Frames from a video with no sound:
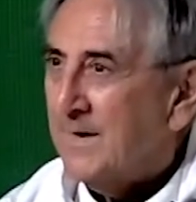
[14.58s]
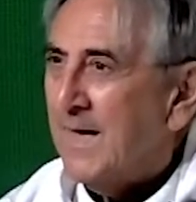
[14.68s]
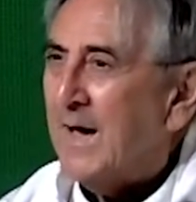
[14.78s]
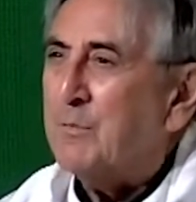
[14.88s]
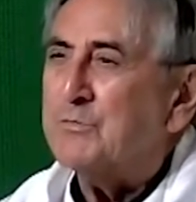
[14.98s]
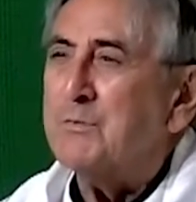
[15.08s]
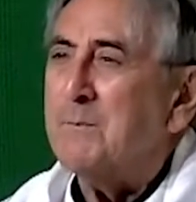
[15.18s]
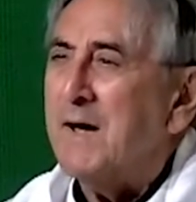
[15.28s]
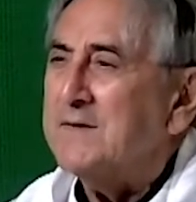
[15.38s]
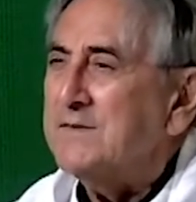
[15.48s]
I was
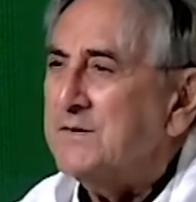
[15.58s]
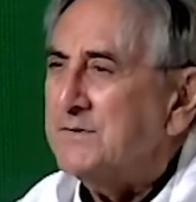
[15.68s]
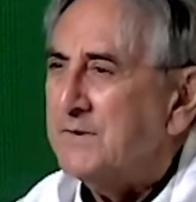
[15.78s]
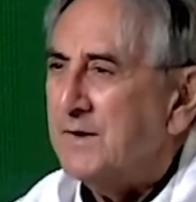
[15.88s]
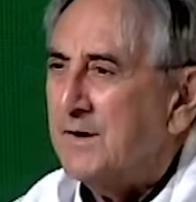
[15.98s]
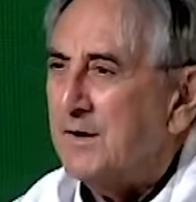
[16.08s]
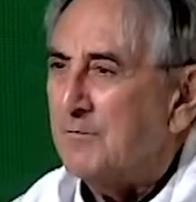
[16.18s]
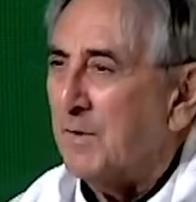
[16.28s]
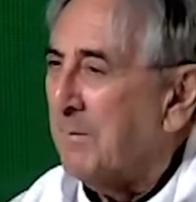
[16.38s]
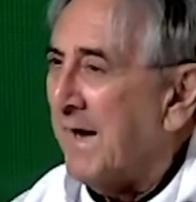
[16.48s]
reminded of
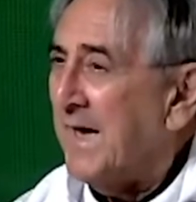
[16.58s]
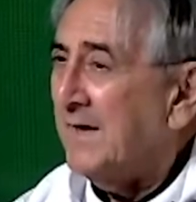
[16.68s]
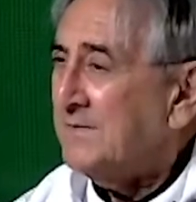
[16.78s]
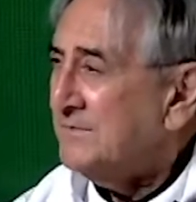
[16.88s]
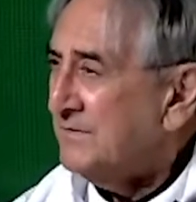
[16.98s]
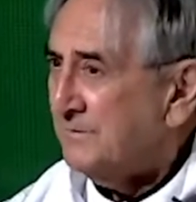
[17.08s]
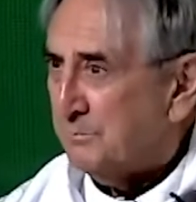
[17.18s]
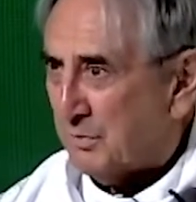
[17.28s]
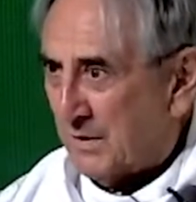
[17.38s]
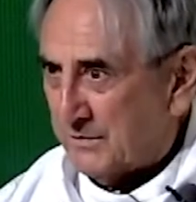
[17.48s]
the band of
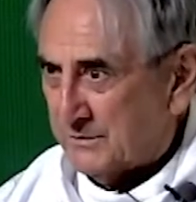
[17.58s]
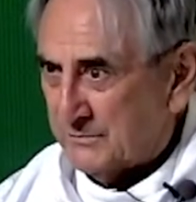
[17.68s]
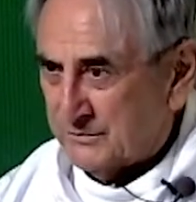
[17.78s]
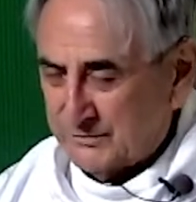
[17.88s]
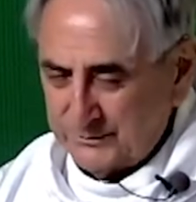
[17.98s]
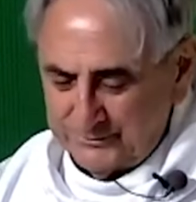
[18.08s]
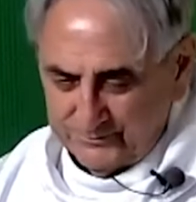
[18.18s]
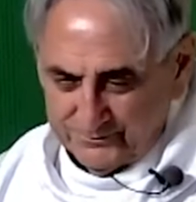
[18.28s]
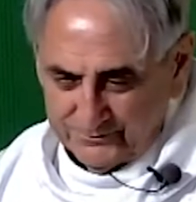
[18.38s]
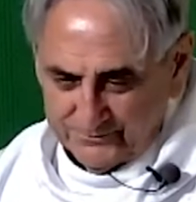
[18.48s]
brothers,
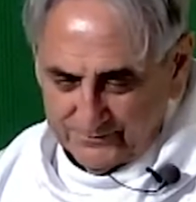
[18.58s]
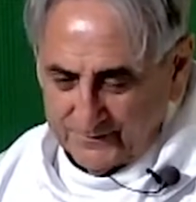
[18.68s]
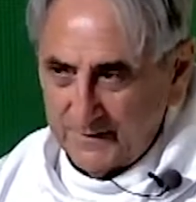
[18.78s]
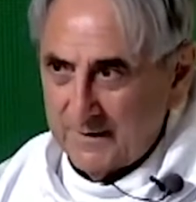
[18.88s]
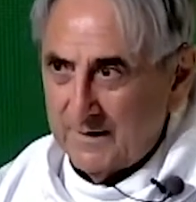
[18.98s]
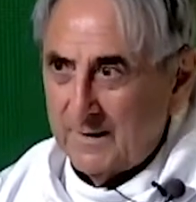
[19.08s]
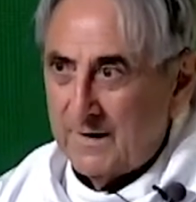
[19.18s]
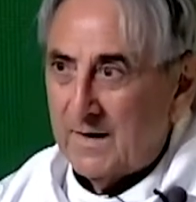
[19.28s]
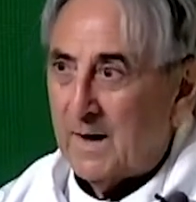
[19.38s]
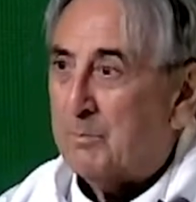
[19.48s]

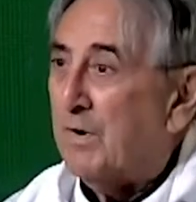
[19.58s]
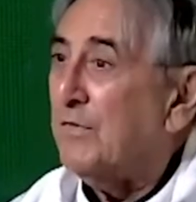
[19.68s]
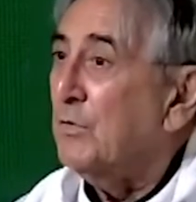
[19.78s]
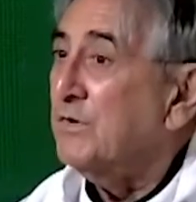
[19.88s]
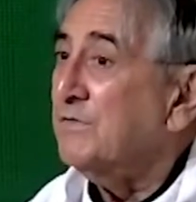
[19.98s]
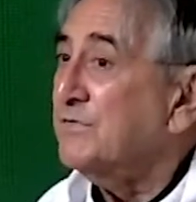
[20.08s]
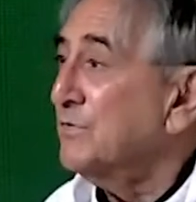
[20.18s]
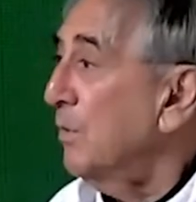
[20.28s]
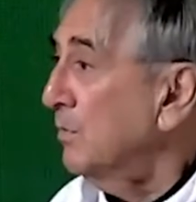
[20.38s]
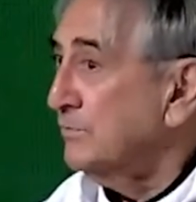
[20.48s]
a brotherhood of
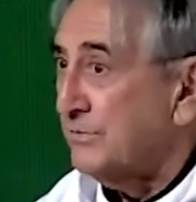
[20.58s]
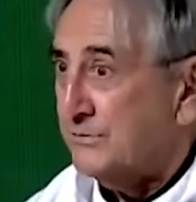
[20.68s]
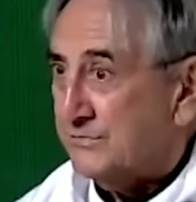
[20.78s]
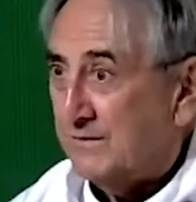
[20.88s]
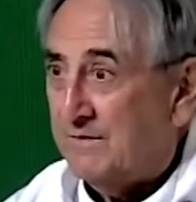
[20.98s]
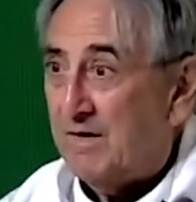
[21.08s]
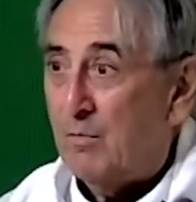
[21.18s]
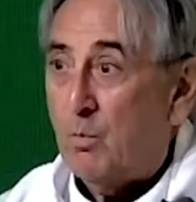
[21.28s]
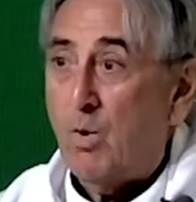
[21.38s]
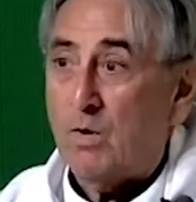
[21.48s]
soldiers in their
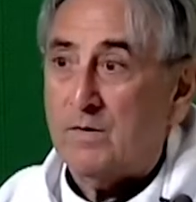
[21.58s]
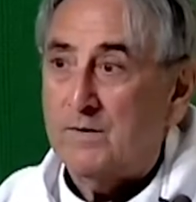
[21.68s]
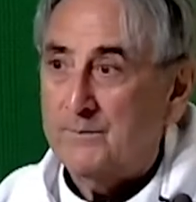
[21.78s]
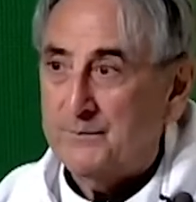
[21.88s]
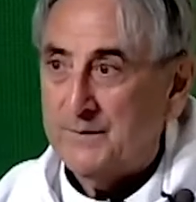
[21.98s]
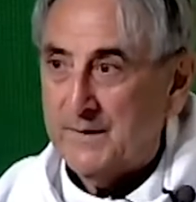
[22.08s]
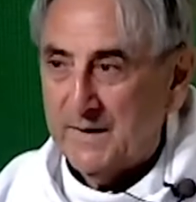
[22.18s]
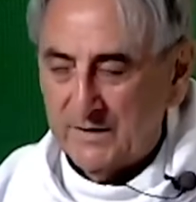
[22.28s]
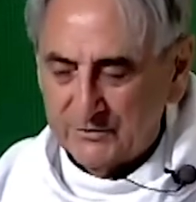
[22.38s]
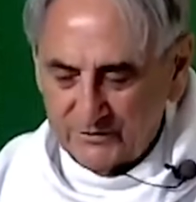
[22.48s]
walk
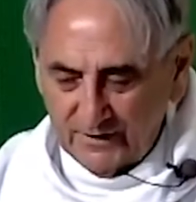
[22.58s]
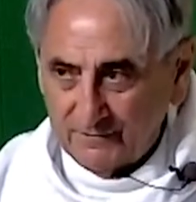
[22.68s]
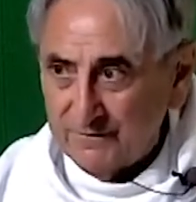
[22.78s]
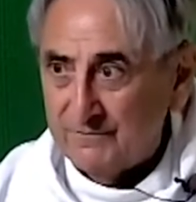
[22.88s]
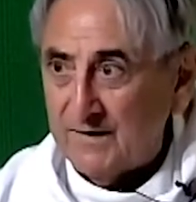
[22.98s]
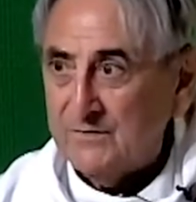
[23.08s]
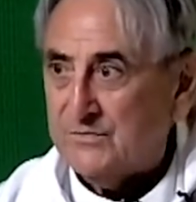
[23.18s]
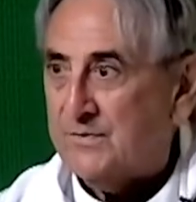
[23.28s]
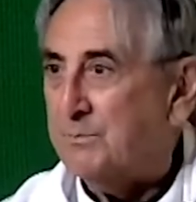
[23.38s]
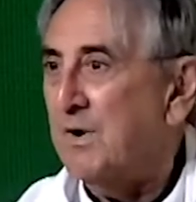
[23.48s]
as they
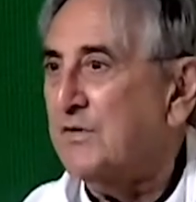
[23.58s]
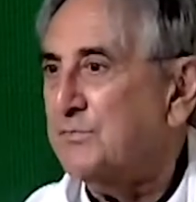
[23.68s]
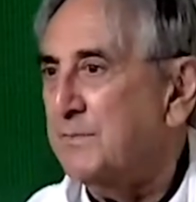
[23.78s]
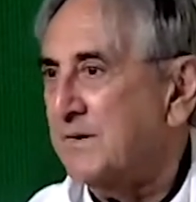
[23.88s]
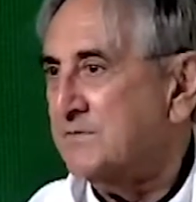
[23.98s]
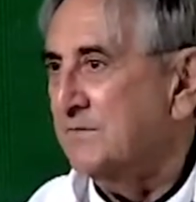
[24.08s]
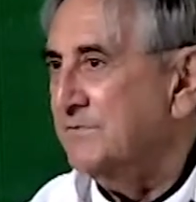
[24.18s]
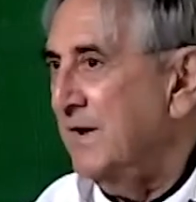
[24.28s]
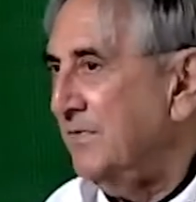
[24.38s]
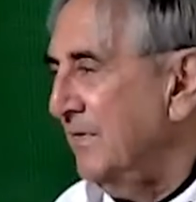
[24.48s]
faced the prospect of
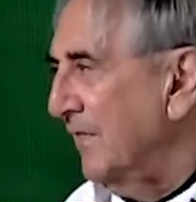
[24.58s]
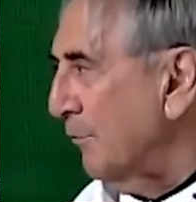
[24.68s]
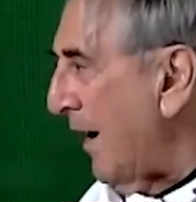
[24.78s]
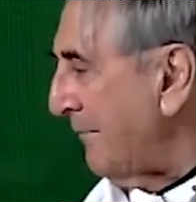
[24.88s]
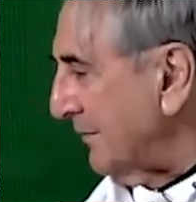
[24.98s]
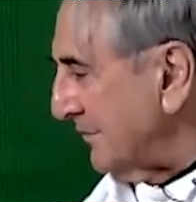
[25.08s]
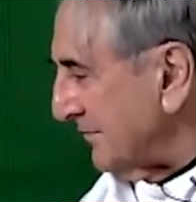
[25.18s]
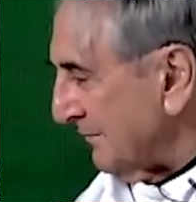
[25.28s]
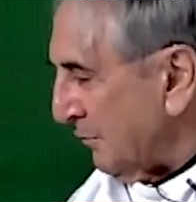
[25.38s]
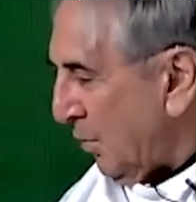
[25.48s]
death and the ravages
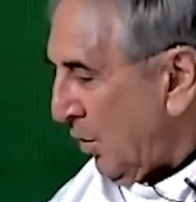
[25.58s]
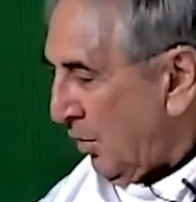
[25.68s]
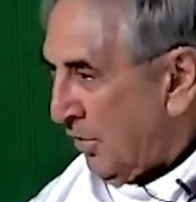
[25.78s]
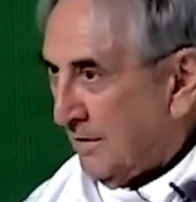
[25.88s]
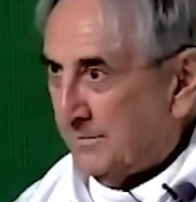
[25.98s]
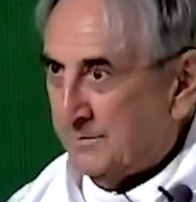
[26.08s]
of war.